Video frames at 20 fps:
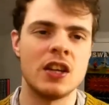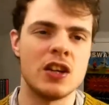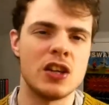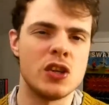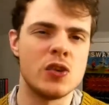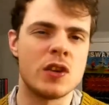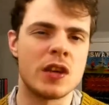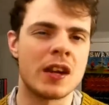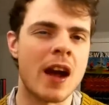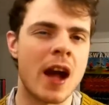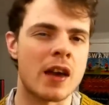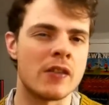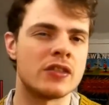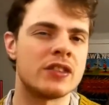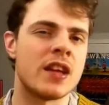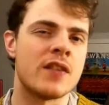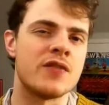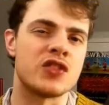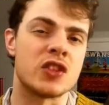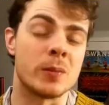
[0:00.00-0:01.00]
You can kind of
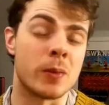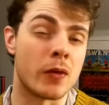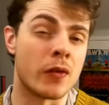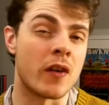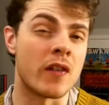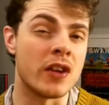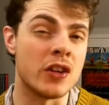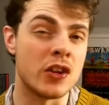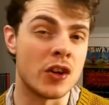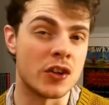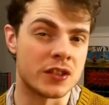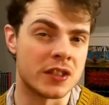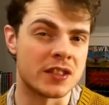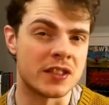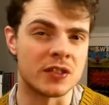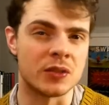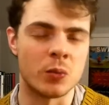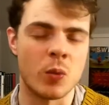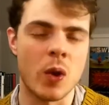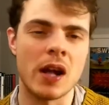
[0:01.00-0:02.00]
sense that Porfiry knows this
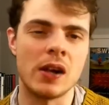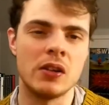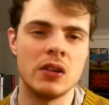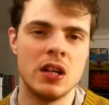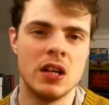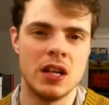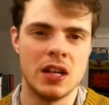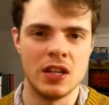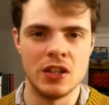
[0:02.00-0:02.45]
as well,